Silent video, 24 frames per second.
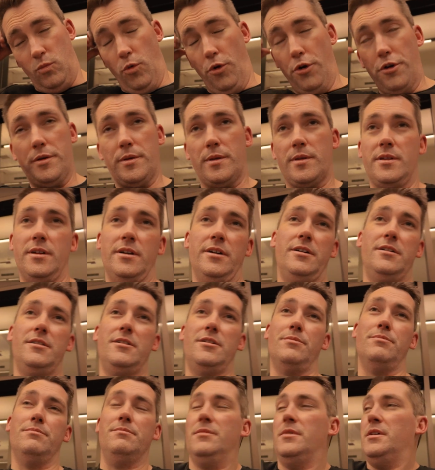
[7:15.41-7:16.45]
work is done,
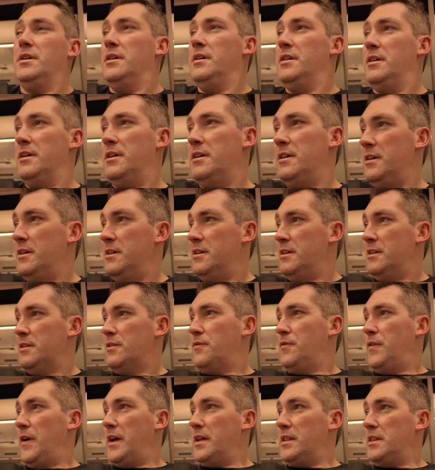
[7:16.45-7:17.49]
and it's
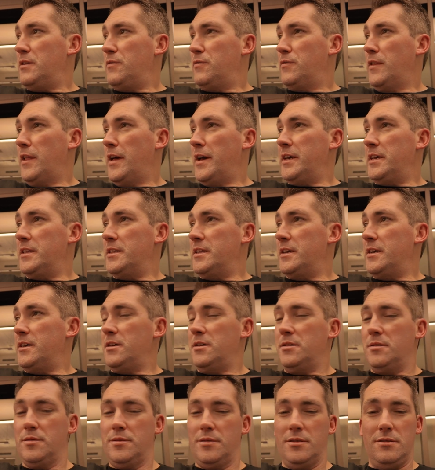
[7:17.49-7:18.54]
finally flying day,
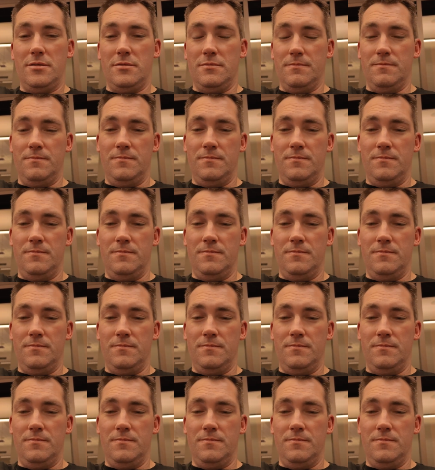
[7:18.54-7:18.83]
so